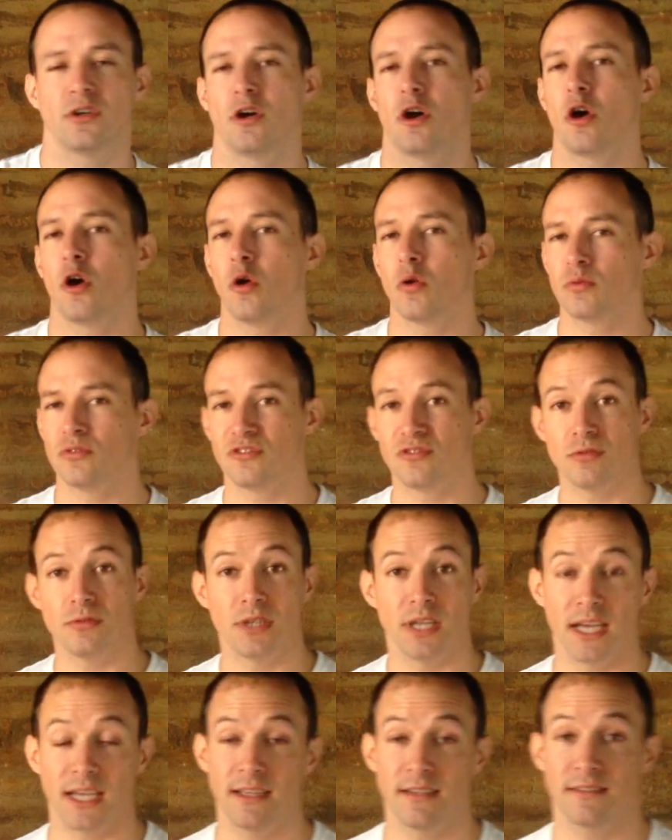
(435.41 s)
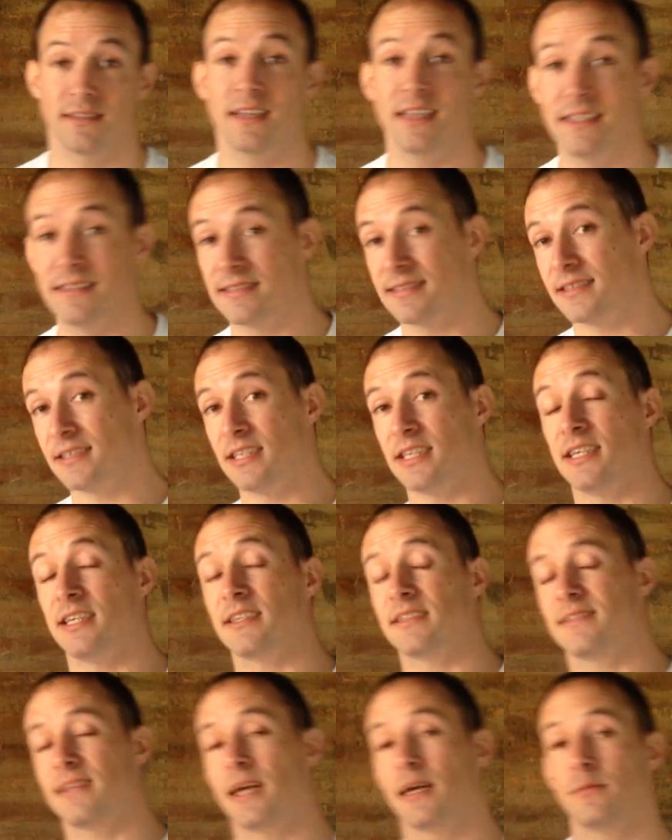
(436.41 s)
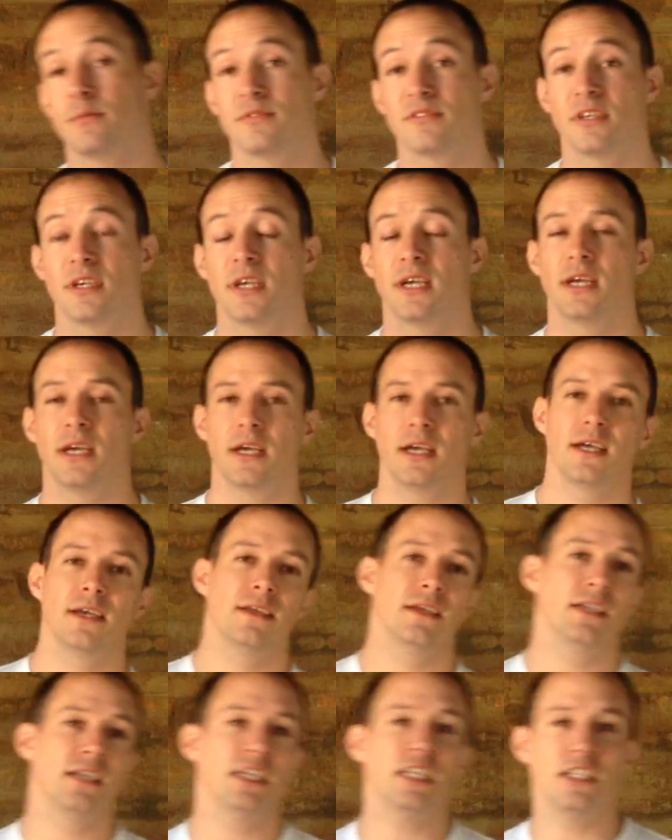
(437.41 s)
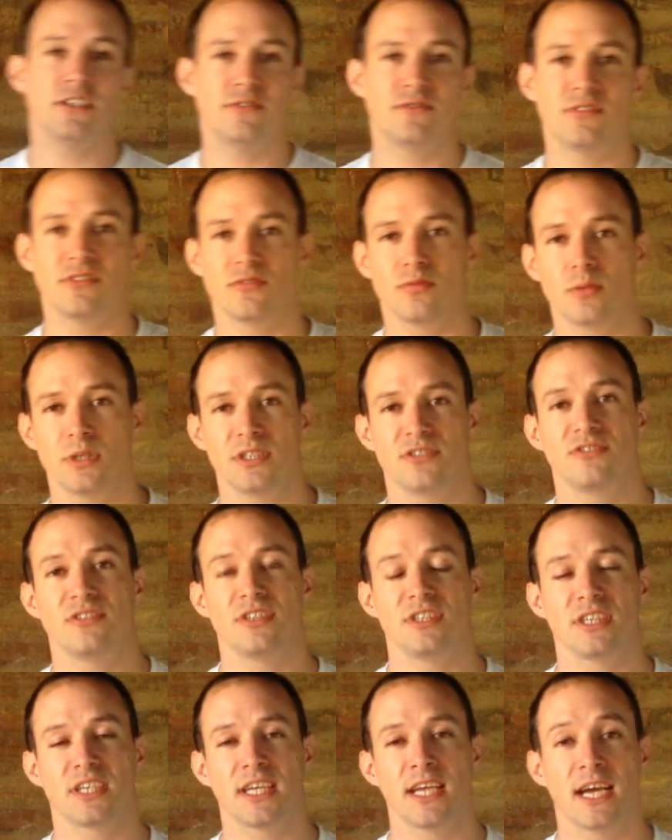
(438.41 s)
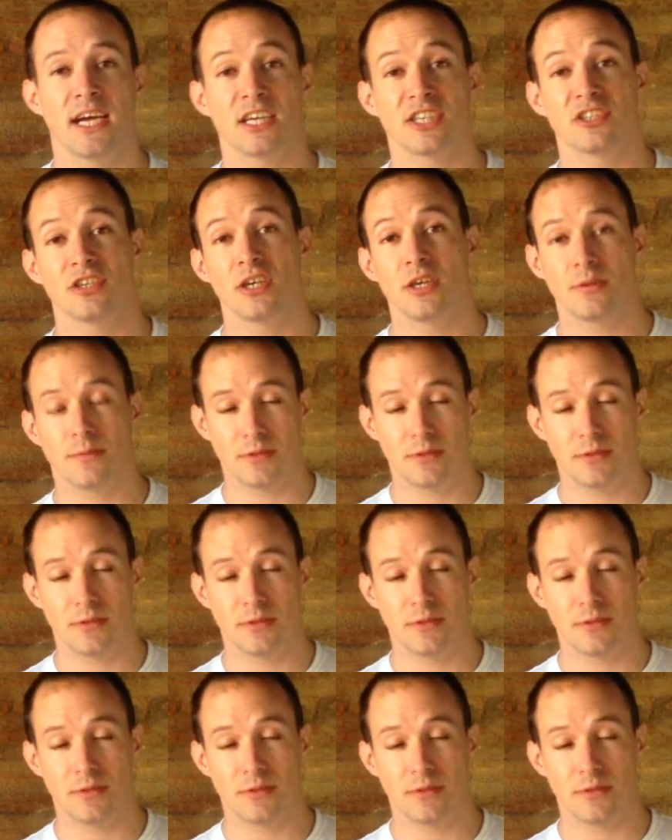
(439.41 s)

or always doing I E L T S listening exams, then you've just wasted your cash.